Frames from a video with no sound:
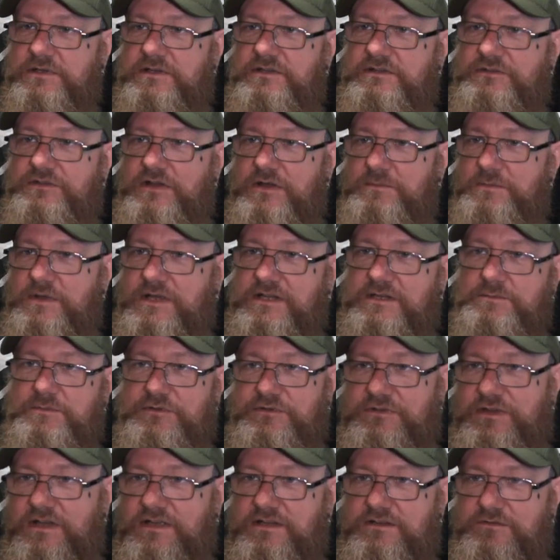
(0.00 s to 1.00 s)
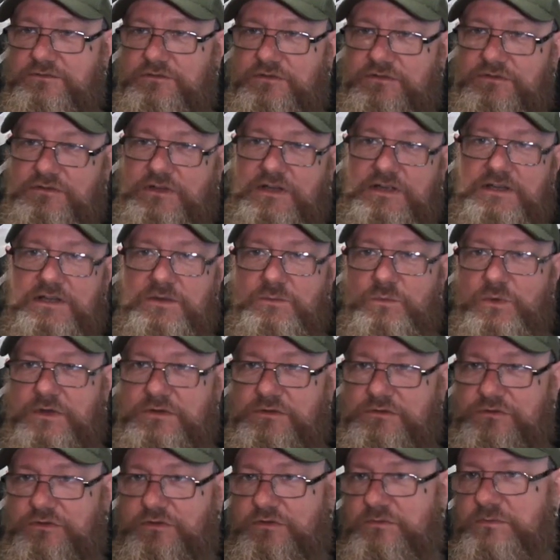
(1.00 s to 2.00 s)
please don't make the mistake of just taking
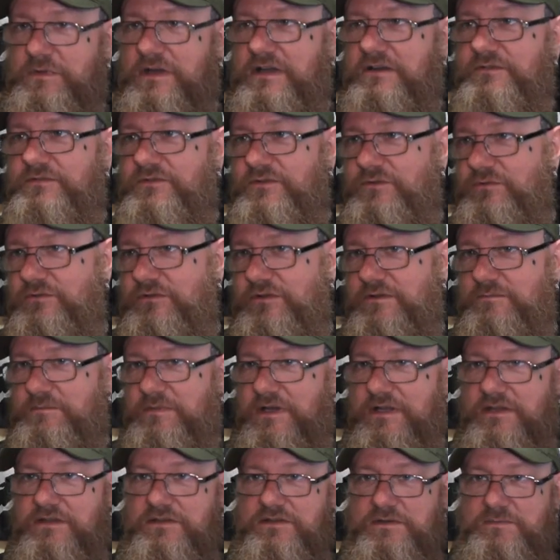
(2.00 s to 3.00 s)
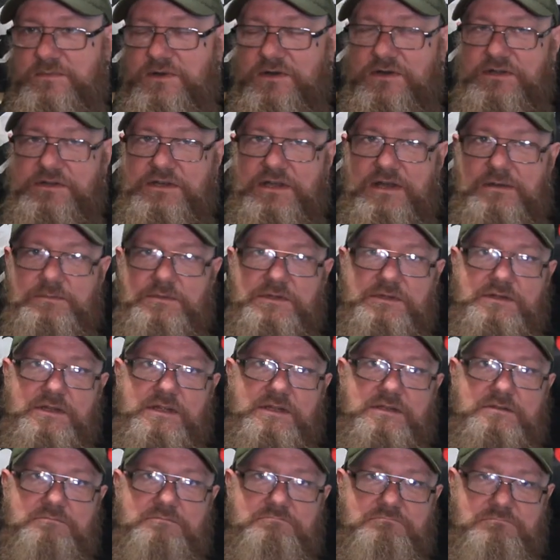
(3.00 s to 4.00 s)
one or two mouthfuls and making your mind up, and
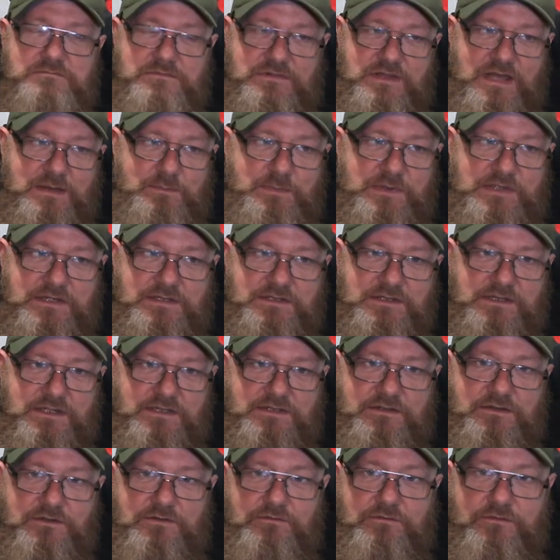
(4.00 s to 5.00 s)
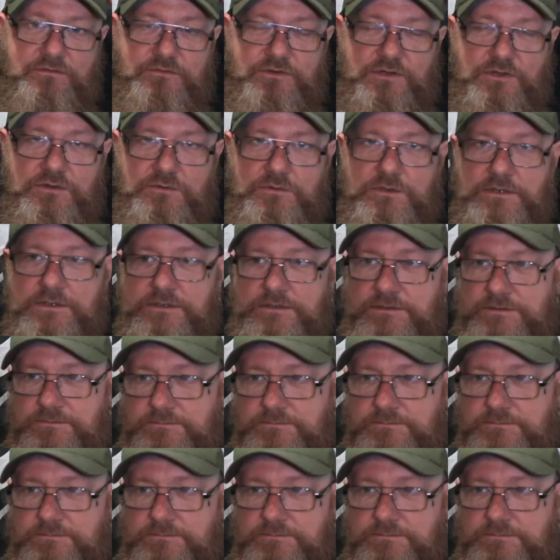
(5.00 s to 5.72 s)
then that being the end of the review.